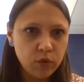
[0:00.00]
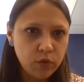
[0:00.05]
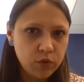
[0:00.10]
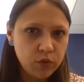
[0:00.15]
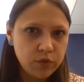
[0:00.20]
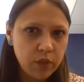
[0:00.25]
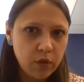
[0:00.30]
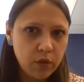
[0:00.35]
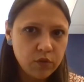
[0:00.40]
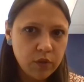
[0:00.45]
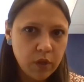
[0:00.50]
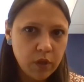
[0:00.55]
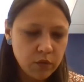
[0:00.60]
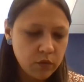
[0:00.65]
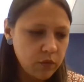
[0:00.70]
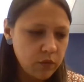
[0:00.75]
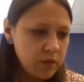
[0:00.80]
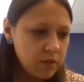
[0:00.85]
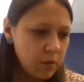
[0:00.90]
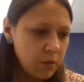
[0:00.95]

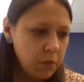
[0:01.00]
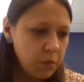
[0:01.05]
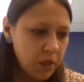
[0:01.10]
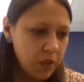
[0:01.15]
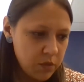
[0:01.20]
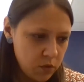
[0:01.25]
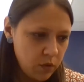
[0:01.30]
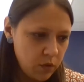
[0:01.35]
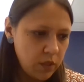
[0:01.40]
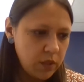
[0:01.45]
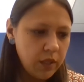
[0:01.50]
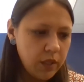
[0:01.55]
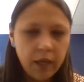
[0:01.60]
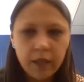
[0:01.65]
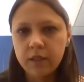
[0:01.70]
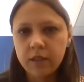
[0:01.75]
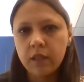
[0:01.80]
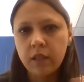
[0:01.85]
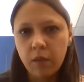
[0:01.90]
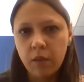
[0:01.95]
discrimination cases and some
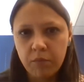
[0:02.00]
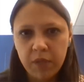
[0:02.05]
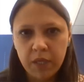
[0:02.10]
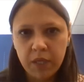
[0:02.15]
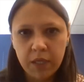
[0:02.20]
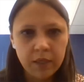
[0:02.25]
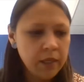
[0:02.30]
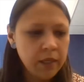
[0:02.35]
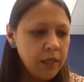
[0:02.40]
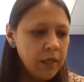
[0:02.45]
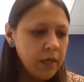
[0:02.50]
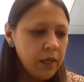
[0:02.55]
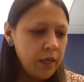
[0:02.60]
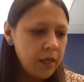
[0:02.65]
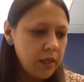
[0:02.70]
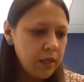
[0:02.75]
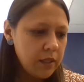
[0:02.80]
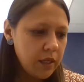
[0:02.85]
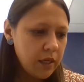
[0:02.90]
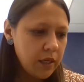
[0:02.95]
probative elements